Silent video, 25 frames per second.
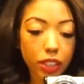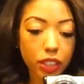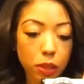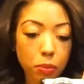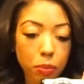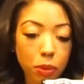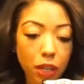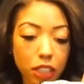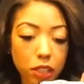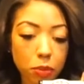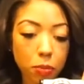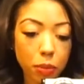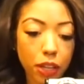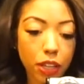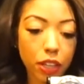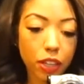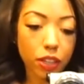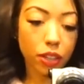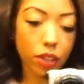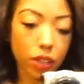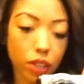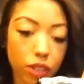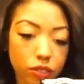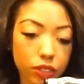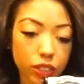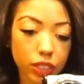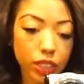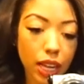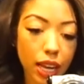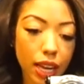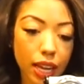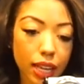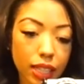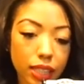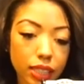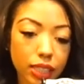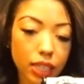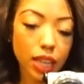it's blush pink and
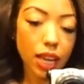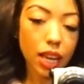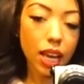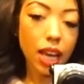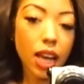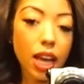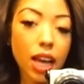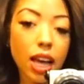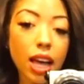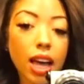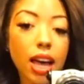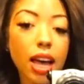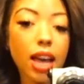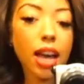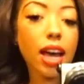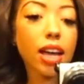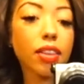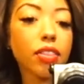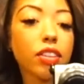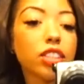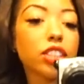oversized. And